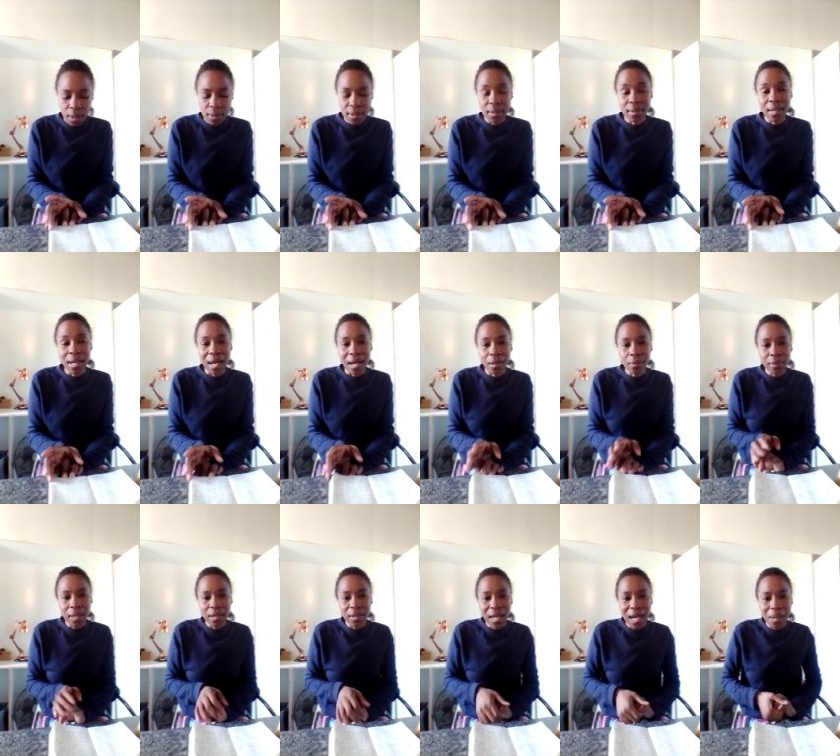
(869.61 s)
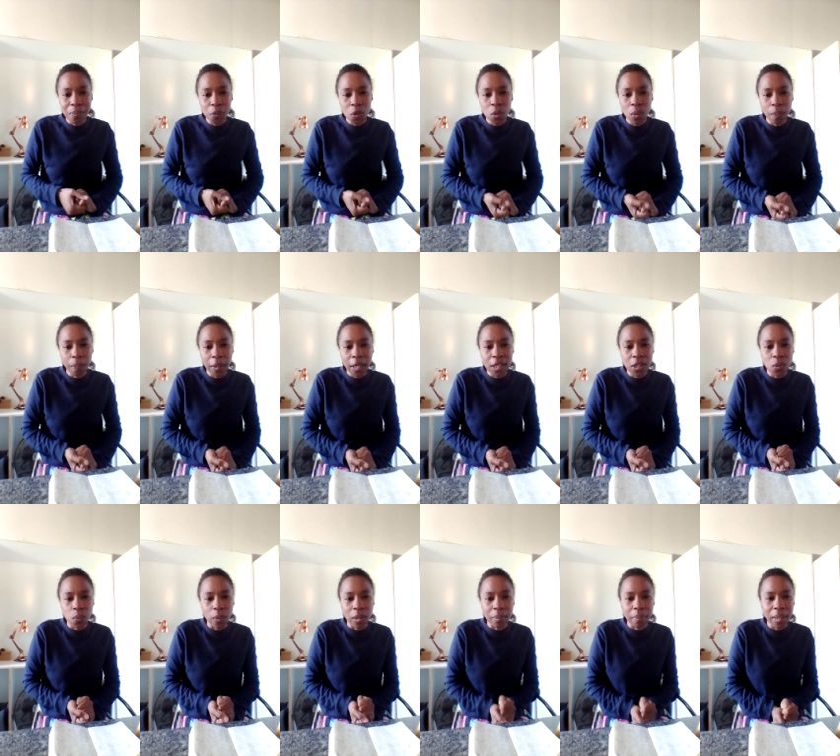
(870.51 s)
So now they come to a place
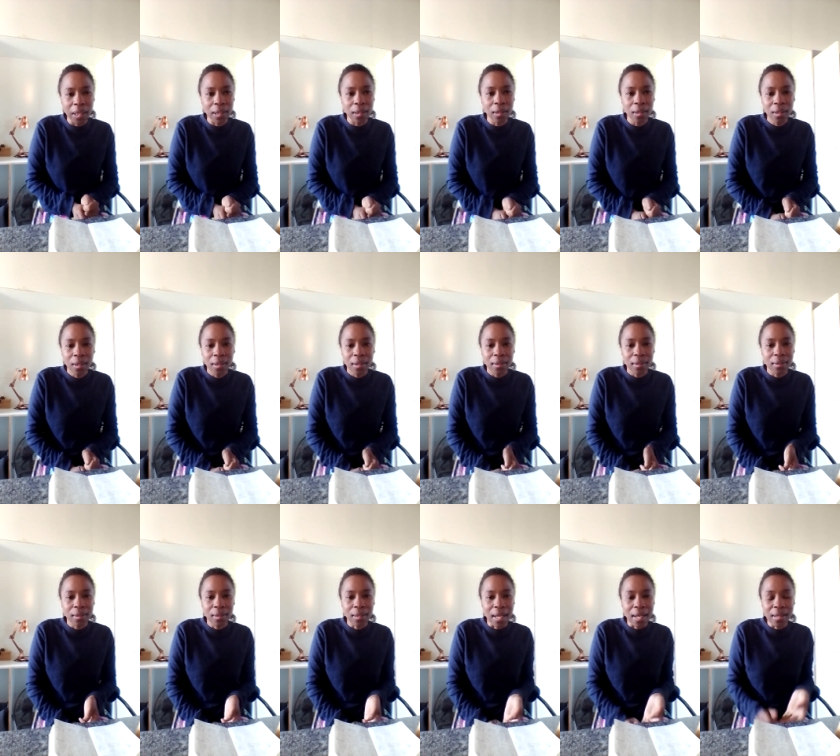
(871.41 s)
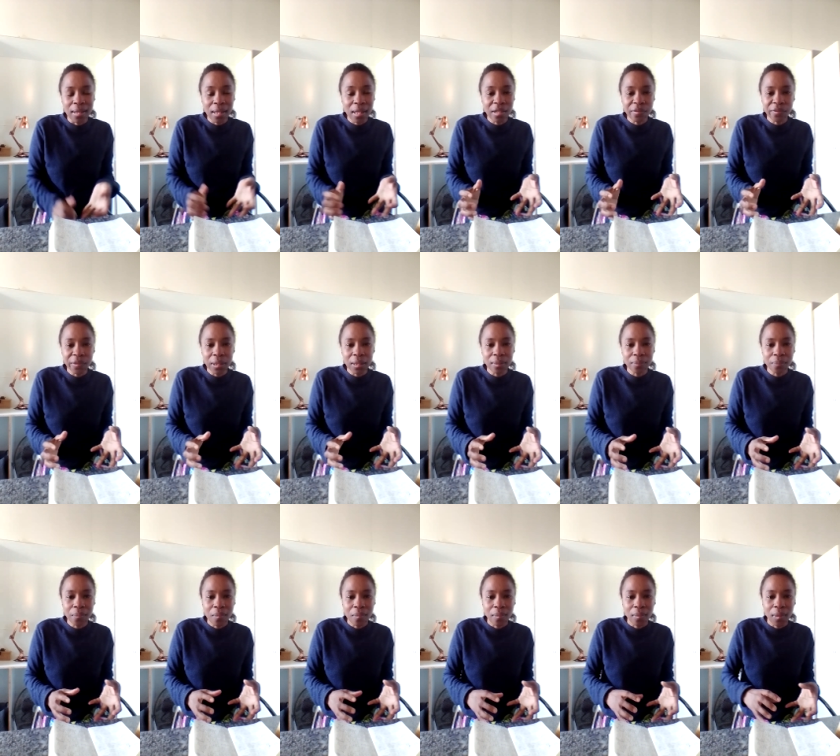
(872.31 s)
whereby they
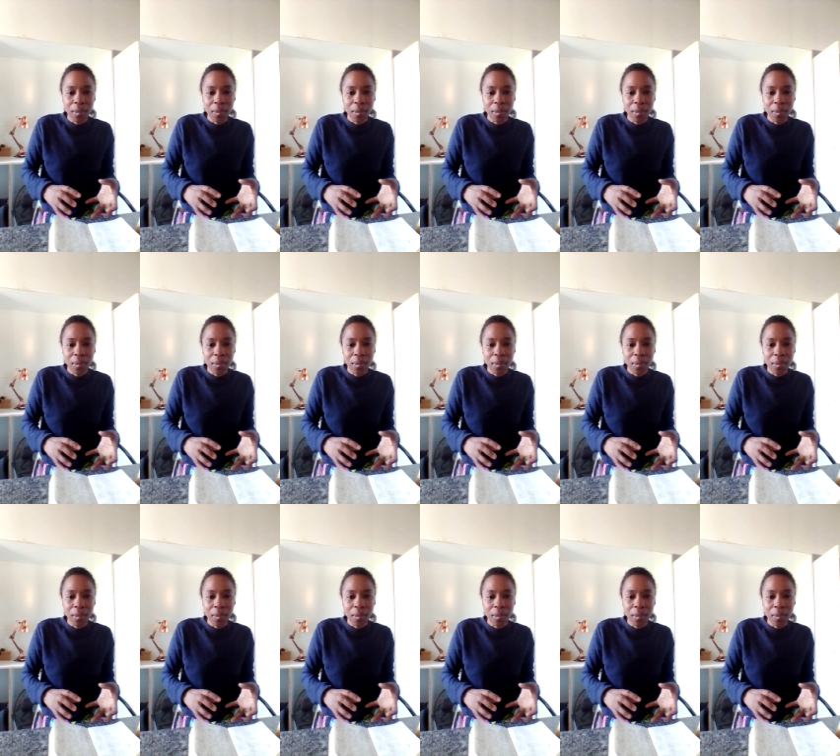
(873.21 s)
even,